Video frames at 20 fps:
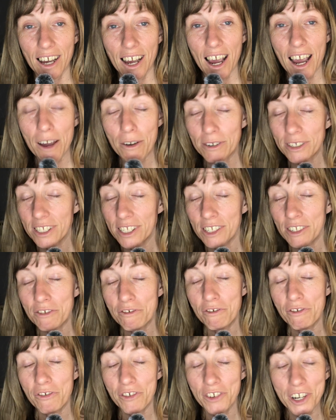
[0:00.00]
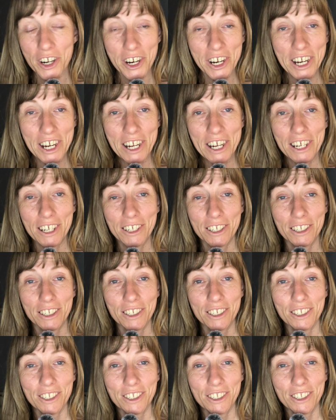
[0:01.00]
I was in a very
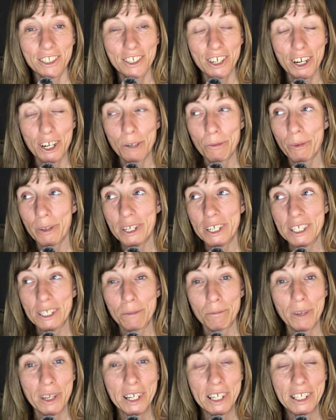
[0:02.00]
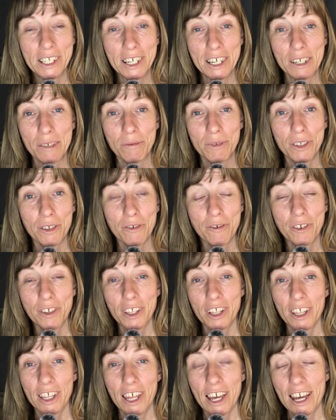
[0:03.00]
dark place many times over
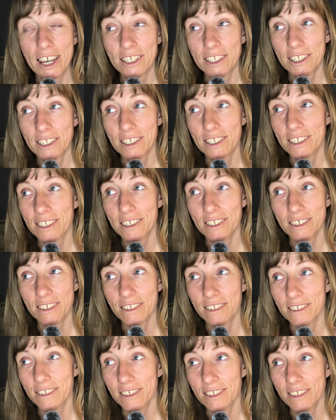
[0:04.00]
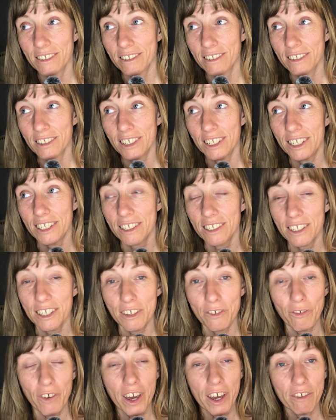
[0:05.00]
the last easily
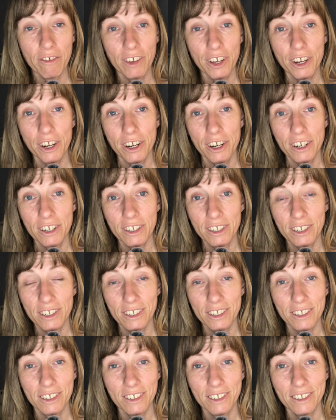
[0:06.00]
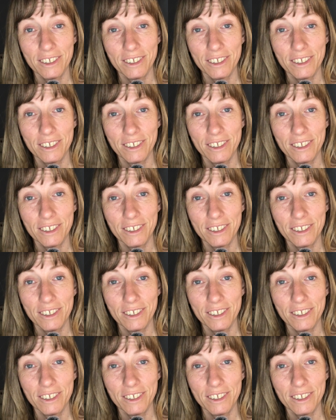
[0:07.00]
5 years.